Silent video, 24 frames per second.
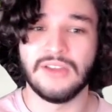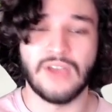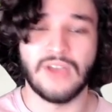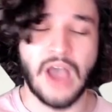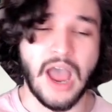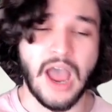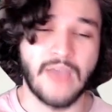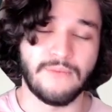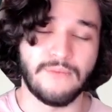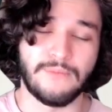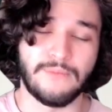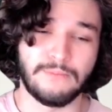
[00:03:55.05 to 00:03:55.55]

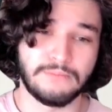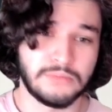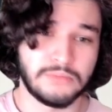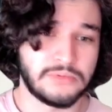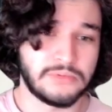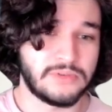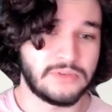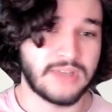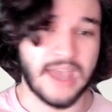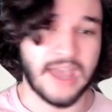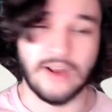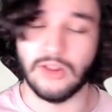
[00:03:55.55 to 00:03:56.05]
I've
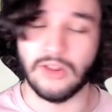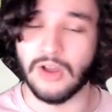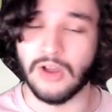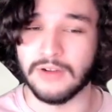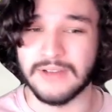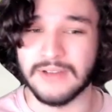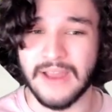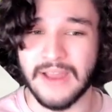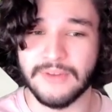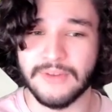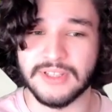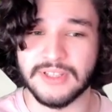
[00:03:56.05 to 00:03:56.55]
cataloged
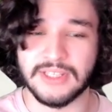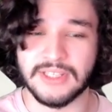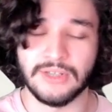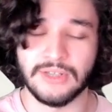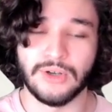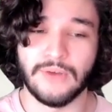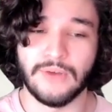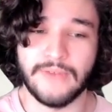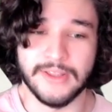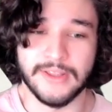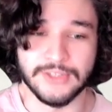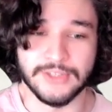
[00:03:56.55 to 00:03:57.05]
every
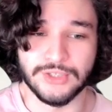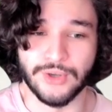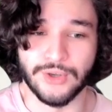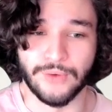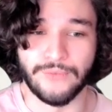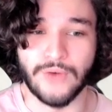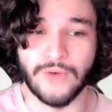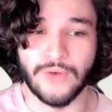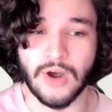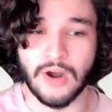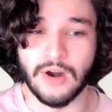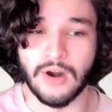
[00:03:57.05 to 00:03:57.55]
single event so
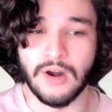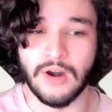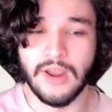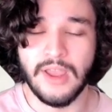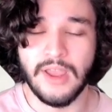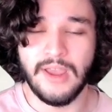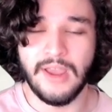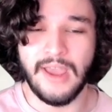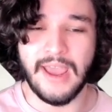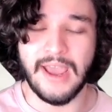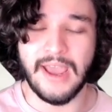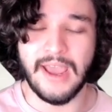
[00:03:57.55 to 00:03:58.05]
far.
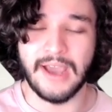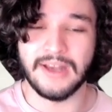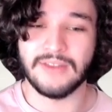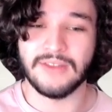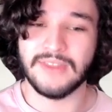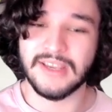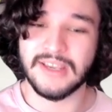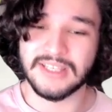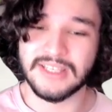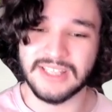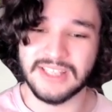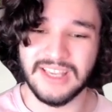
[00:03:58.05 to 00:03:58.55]
And
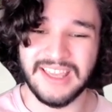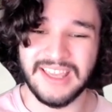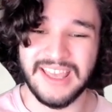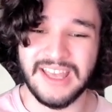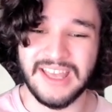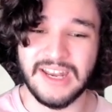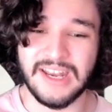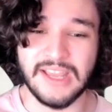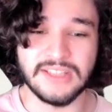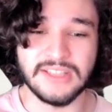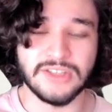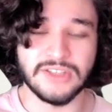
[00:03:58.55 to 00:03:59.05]
this,
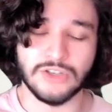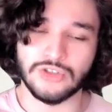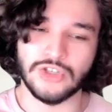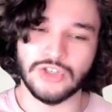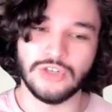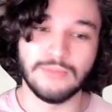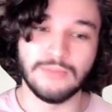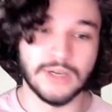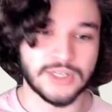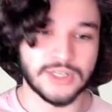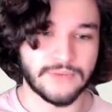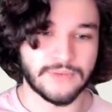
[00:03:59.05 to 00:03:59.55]
again, isn't
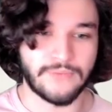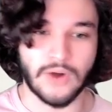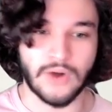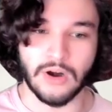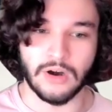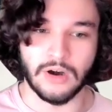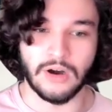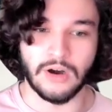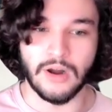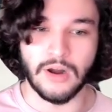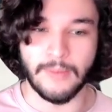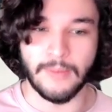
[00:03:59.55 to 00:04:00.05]
too much
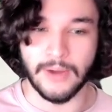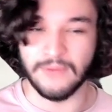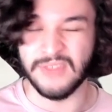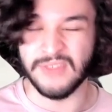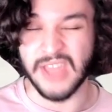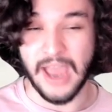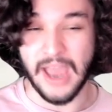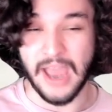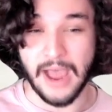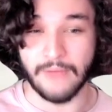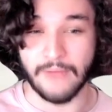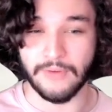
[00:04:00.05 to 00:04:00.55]
far above
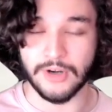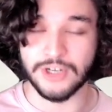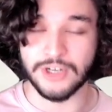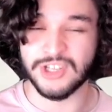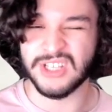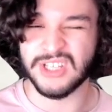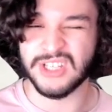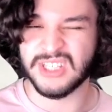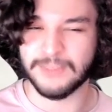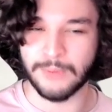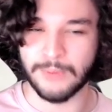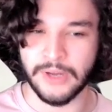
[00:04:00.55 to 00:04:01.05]
the average.
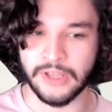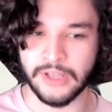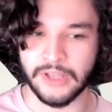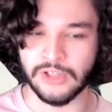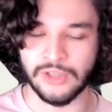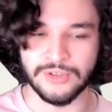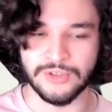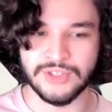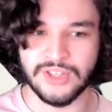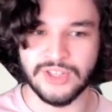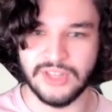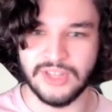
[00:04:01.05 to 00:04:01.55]
This is pretty close to the